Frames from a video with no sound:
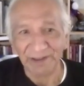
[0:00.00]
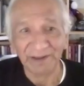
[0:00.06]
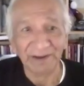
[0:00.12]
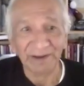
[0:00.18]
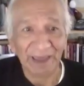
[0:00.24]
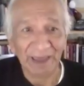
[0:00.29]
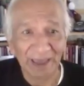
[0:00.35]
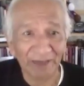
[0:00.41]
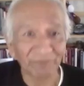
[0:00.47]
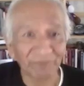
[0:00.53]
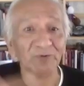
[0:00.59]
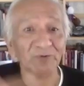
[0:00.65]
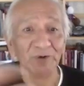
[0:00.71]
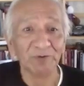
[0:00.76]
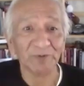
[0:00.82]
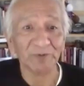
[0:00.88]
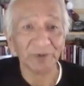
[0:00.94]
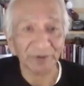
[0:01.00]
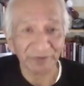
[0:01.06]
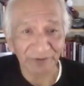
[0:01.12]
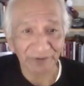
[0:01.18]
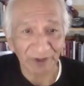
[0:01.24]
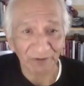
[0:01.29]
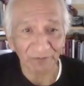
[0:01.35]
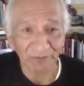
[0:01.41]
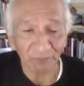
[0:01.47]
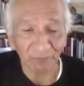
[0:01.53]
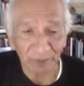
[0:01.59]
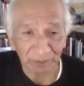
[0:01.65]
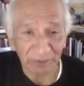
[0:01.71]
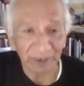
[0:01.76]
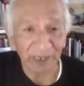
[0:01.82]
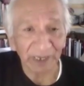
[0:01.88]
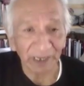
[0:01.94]
And after we were discovered,
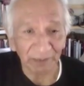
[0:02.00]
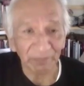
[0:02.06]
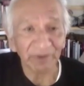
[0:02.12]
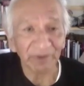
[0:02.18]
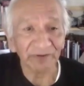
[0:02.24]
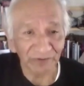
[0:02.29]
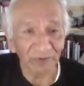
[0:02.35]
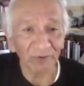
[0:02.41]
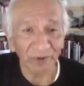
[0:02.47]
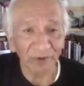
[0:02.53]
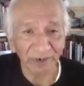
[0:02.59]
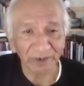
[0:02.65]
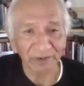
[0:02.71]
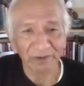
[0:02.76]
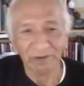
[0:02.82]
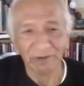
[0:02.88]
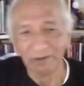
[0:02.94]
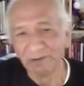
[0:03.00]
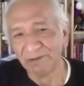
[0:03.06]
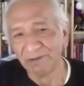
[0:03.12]
we became historic.